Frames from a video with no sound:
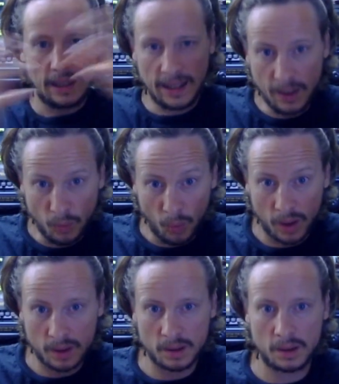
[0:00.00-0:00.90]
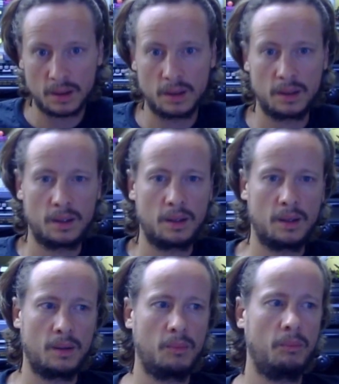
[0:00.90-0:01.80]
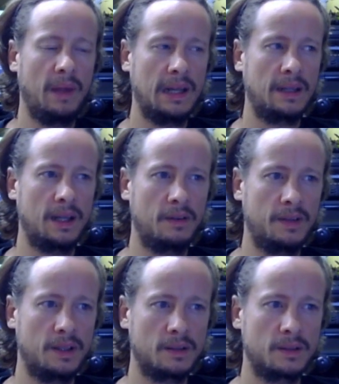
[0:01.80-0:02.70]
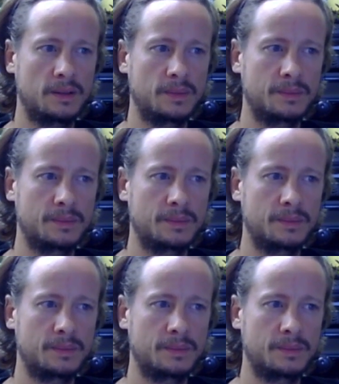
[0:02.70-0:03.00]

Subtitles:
in one metadata field.